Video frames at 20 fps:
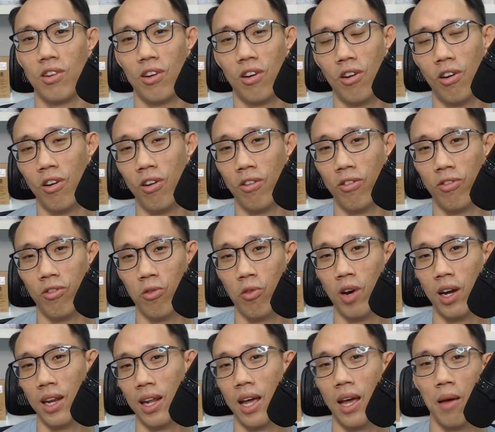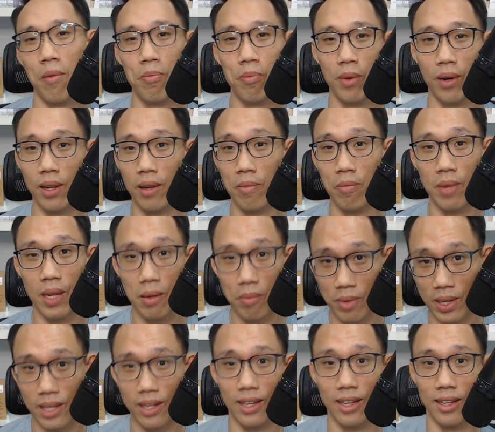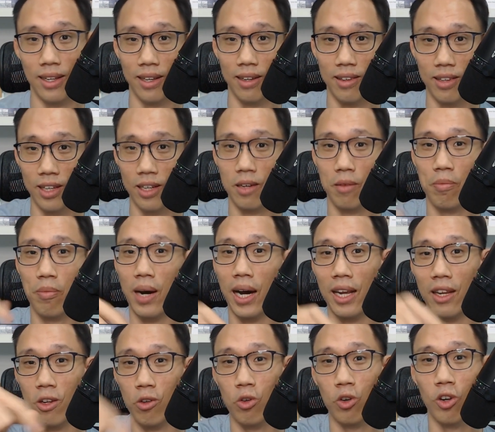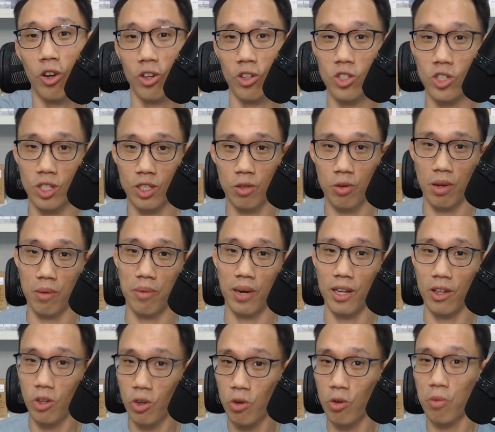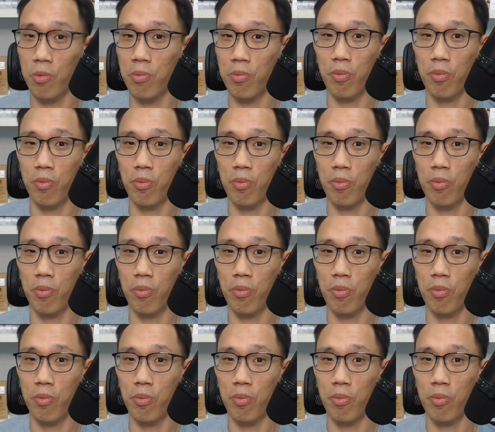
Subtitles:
of what happened maybe in the nearby new launches whereby new